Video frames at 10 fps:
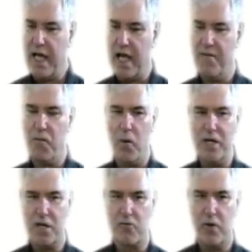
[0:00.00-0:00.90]
If we
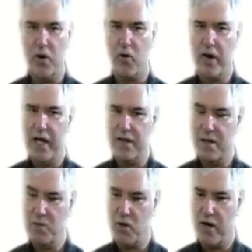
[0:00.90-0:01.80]
just reorient
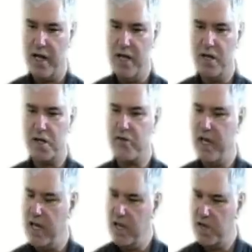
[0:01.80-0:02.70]
them to our industry,
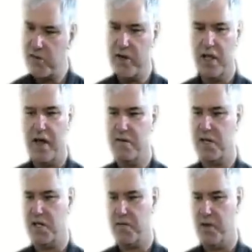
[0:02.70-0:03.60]
industry loves
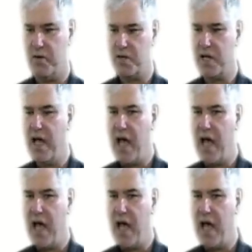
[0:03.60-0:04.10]
these folks.